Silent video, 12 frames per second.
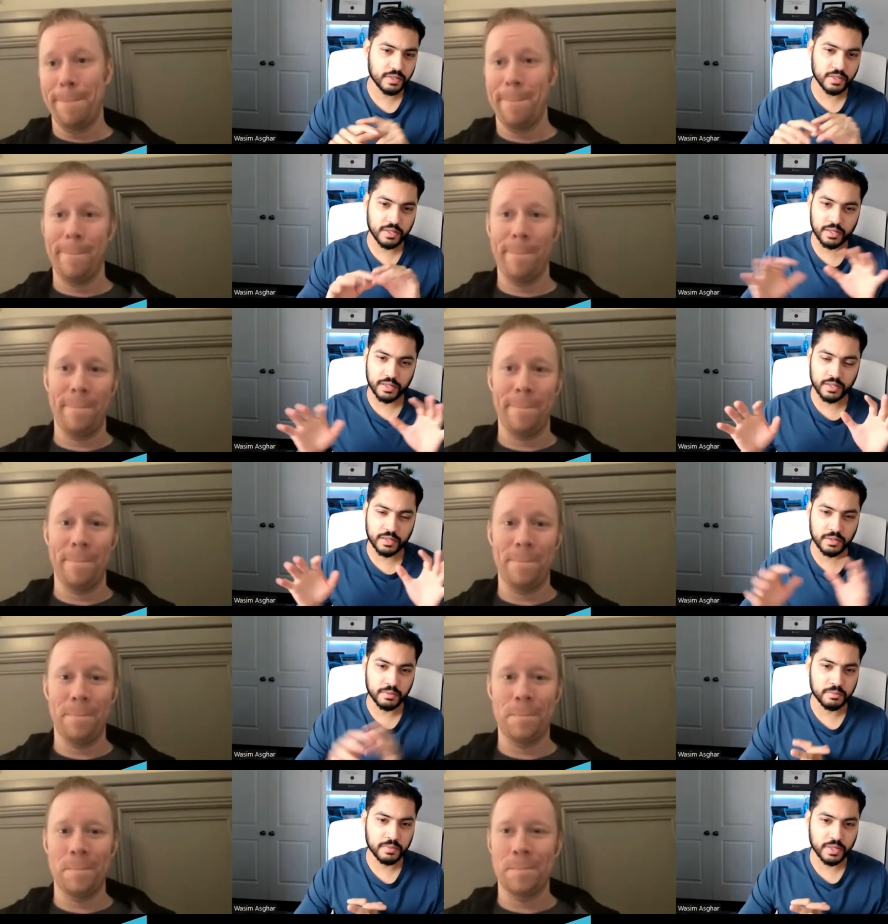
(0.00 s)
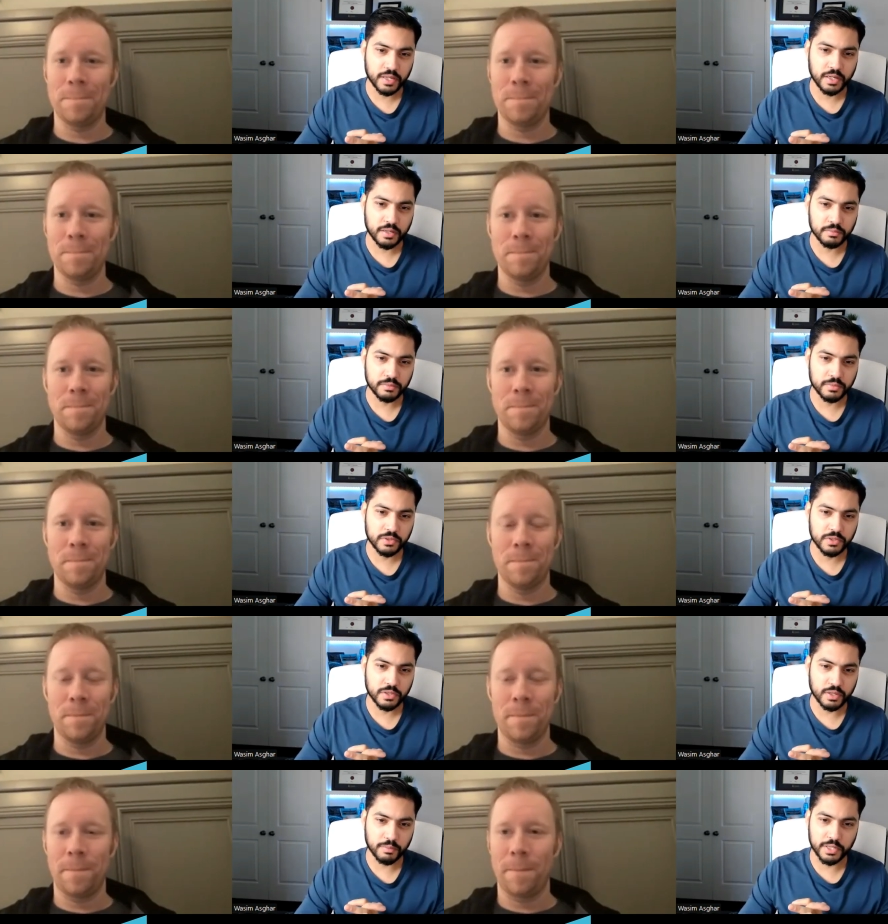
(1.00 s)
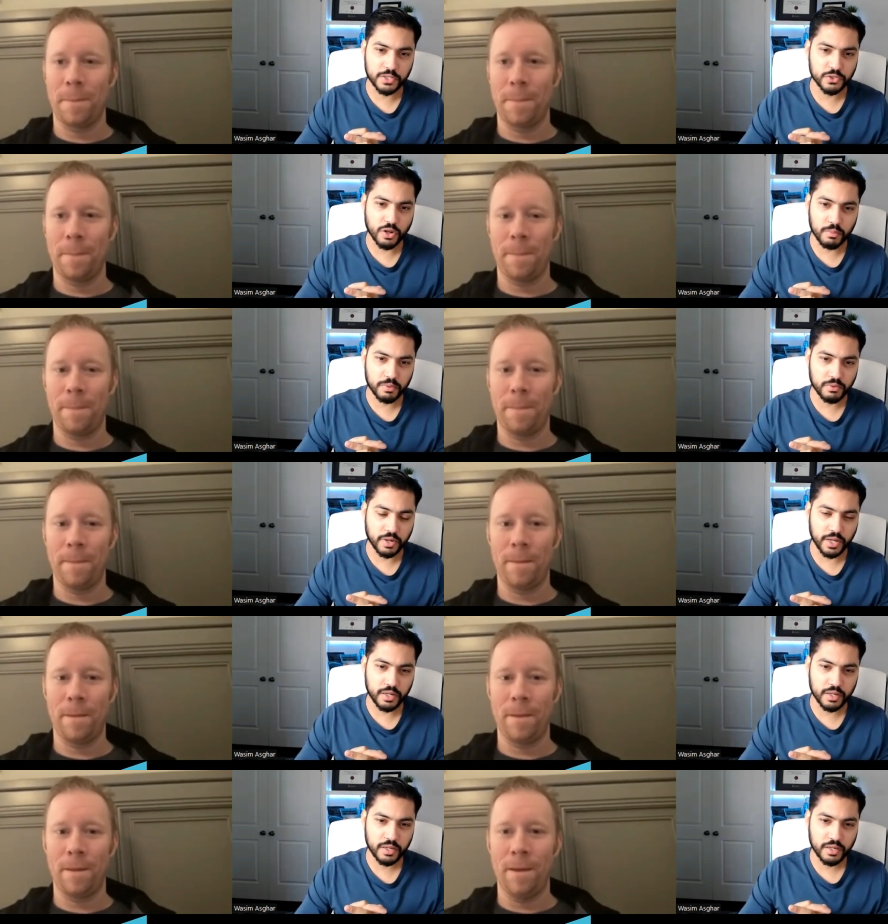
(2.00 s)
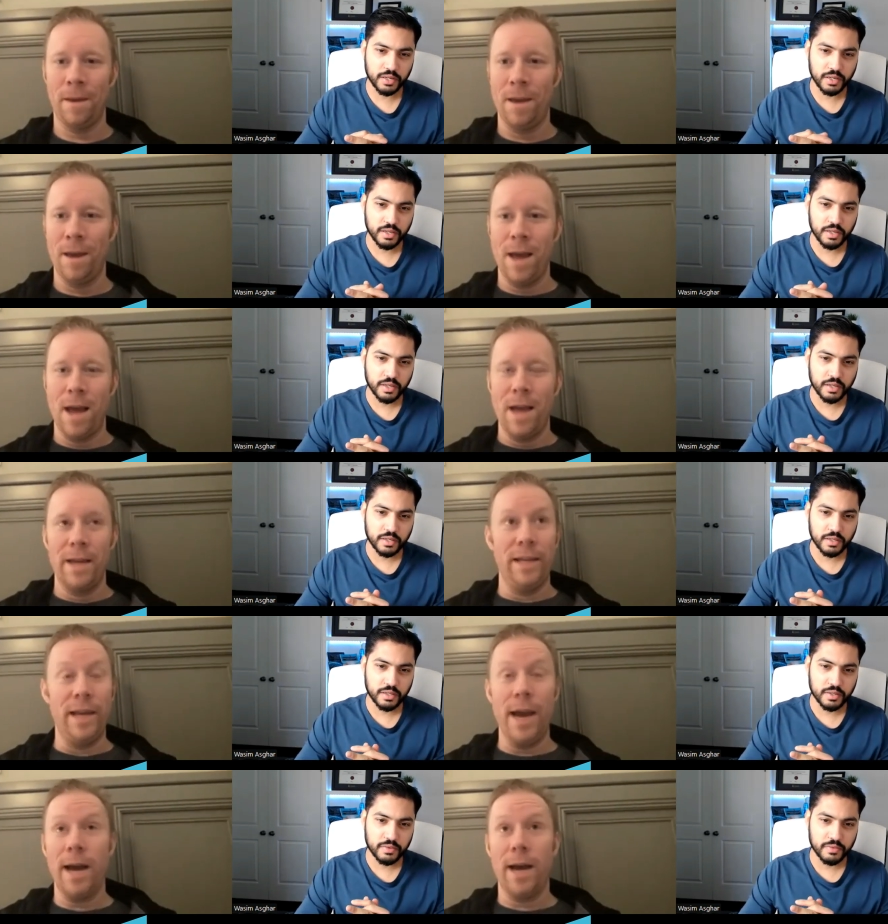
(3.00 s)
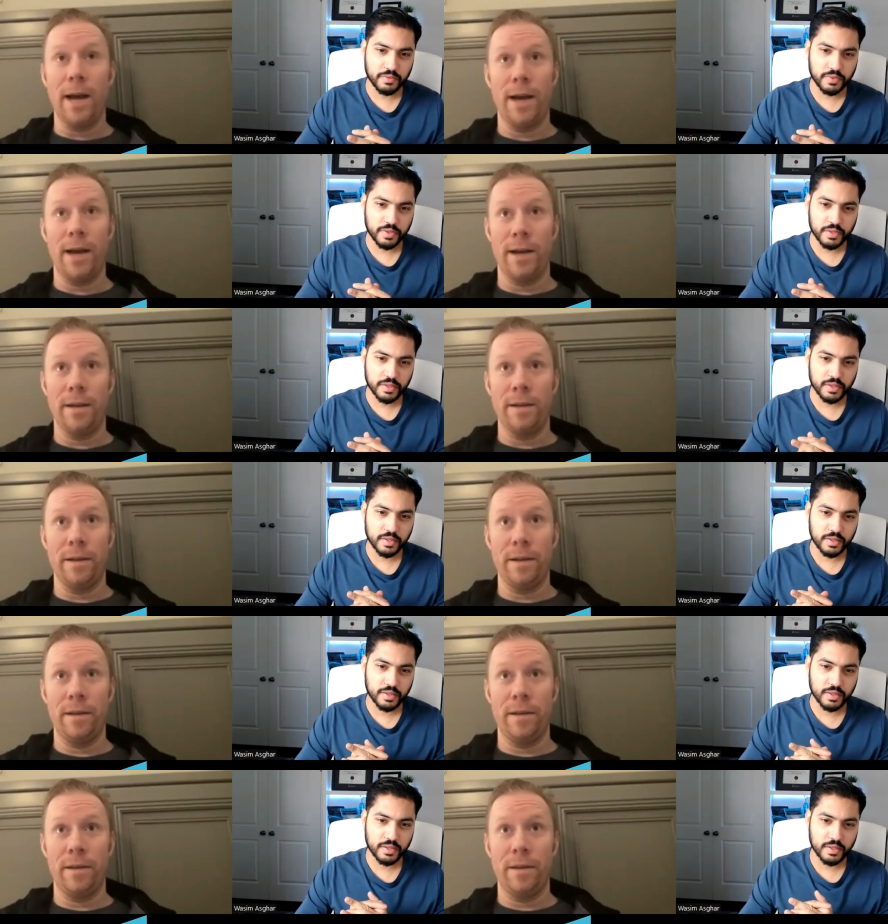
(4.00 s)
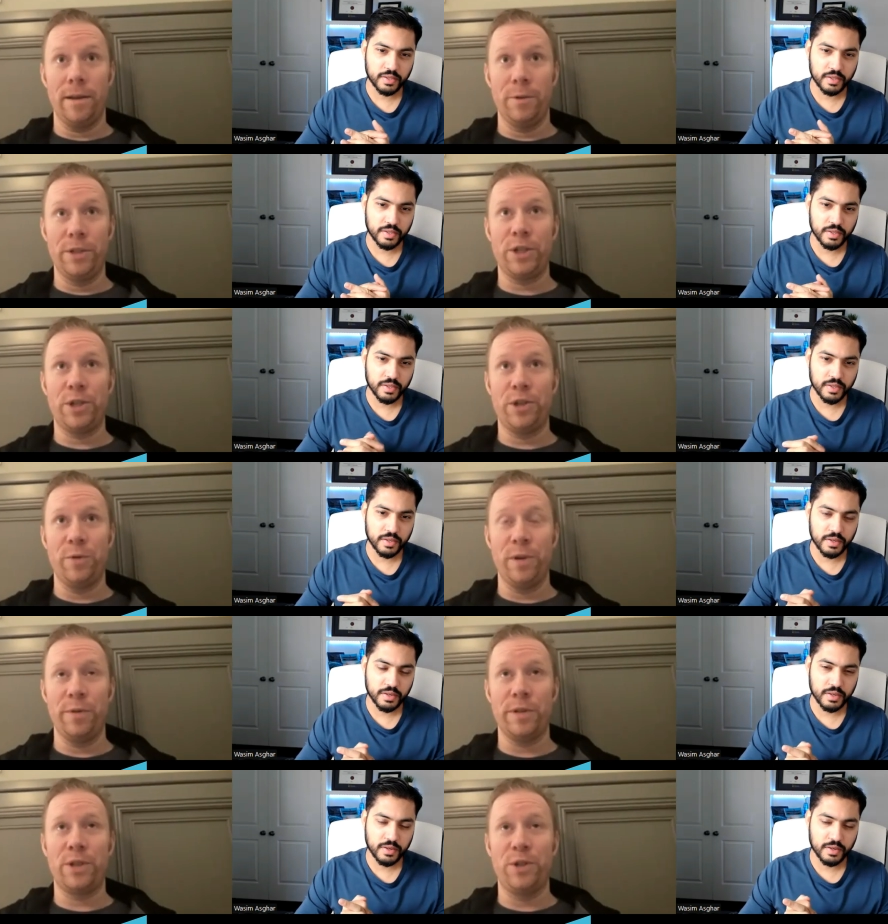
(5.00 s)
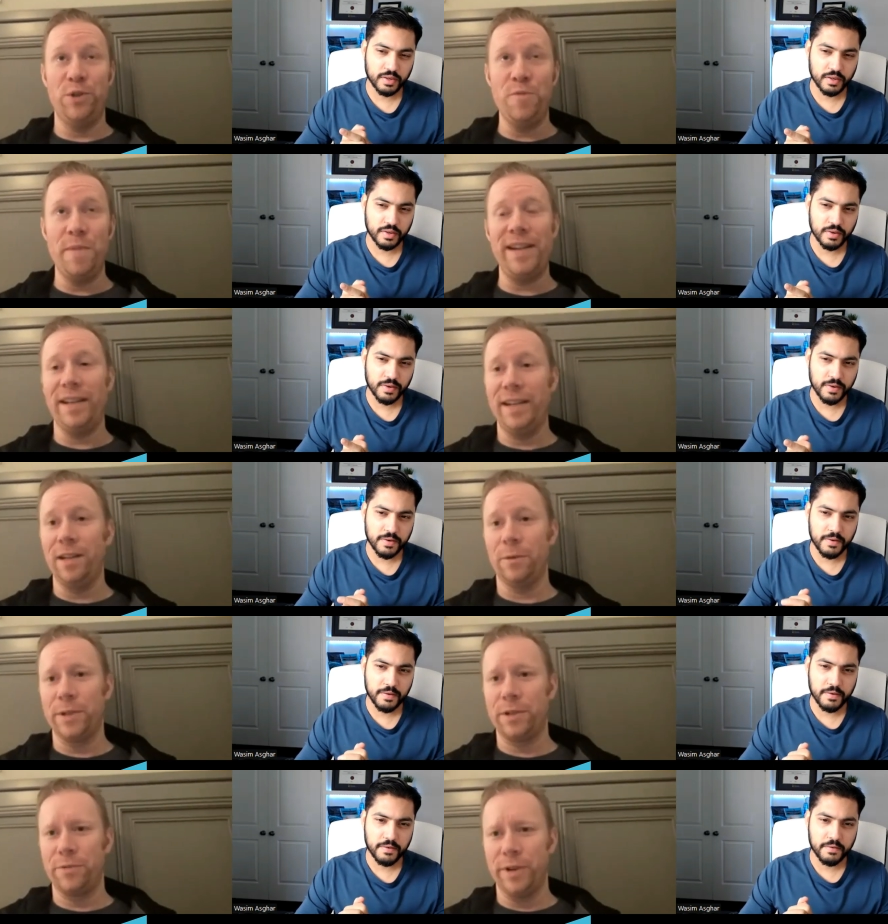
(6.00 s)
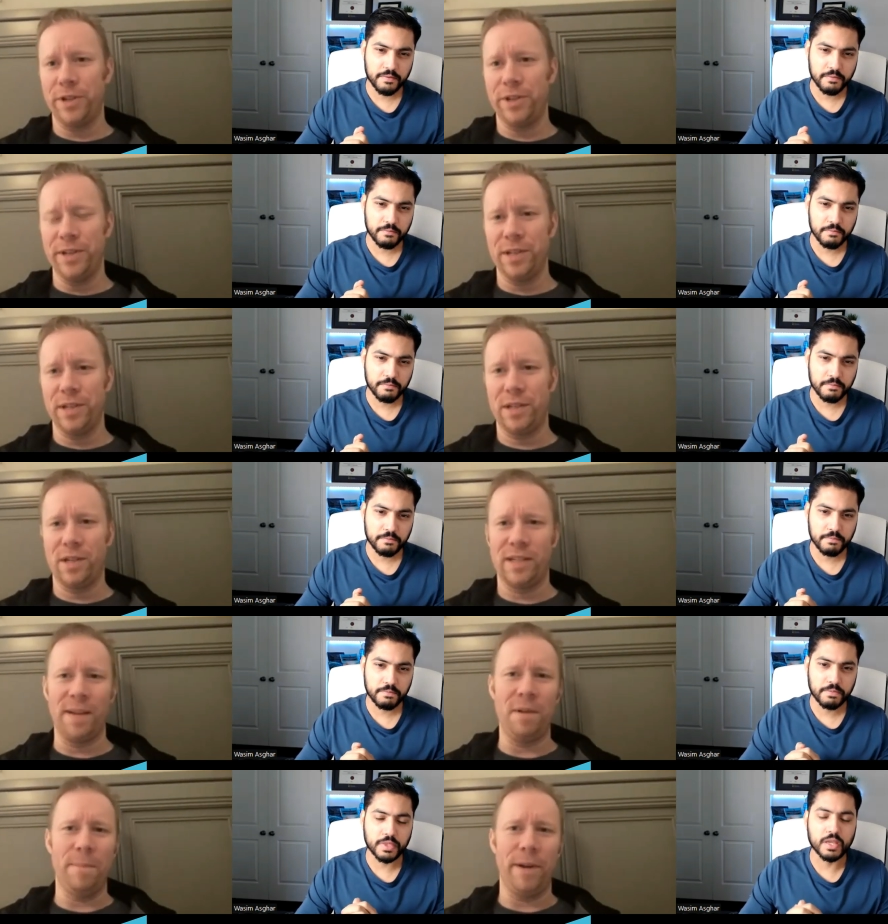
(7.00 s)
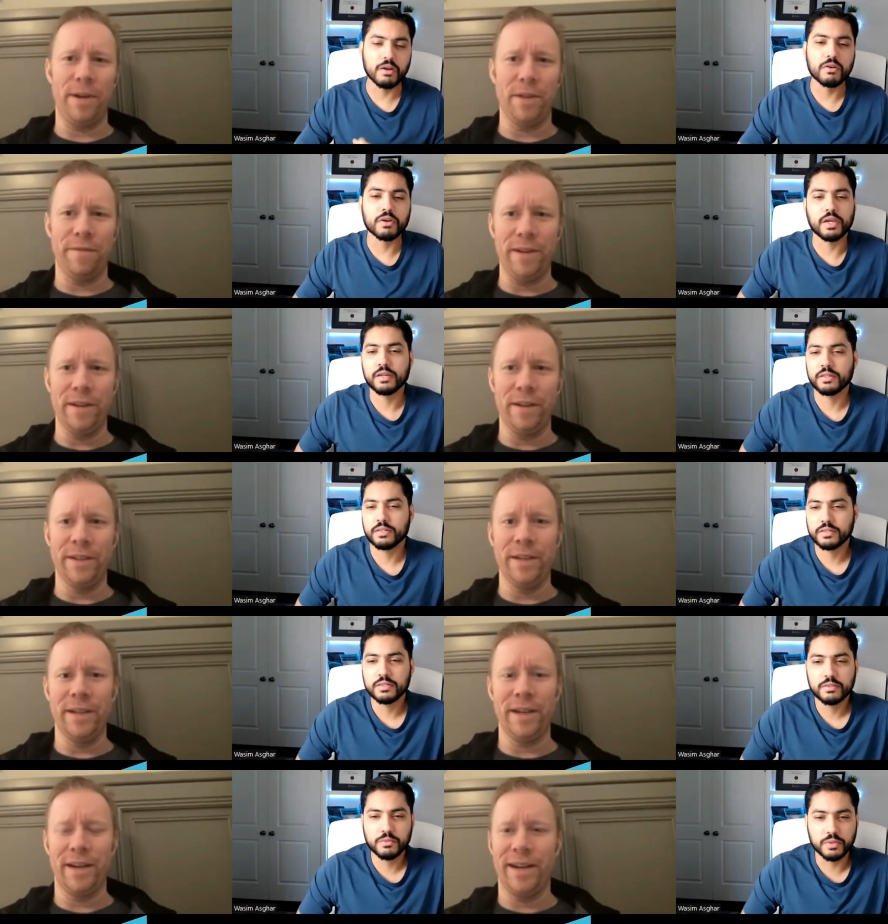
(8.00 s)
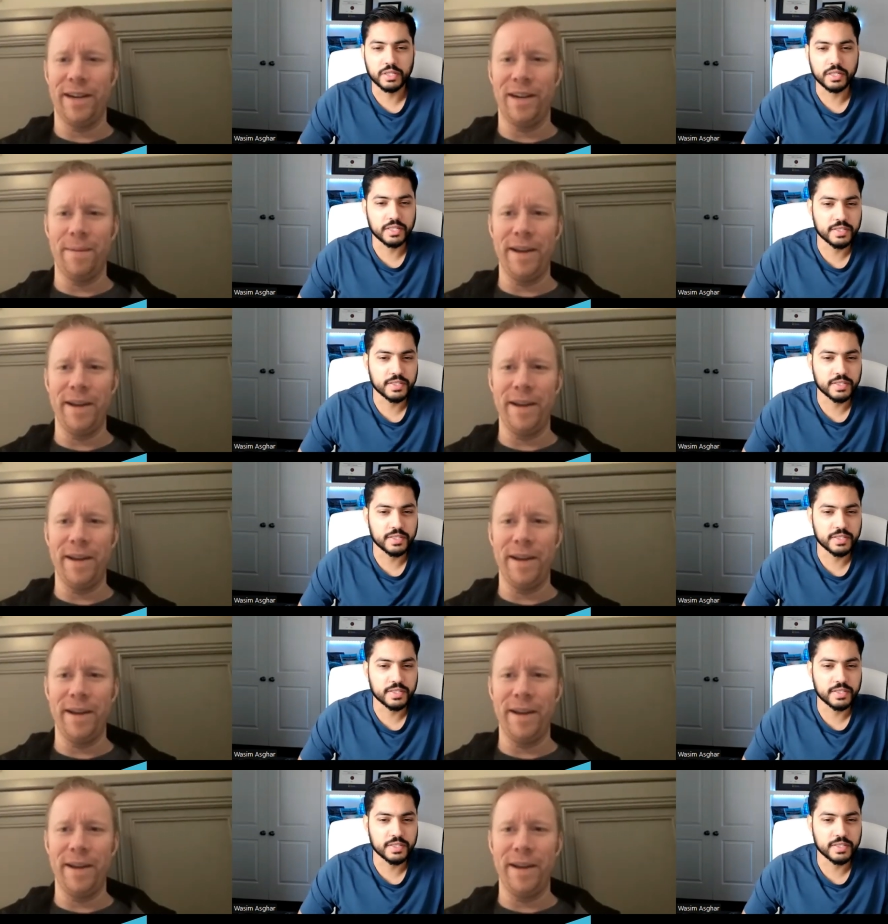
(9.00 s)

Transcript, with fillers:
Speaker 1: uh, uh, complete stop, right?
Speaker 2: Yeah, uh, there was just too there was too many legal restrictions to send people oh, on the field with the um,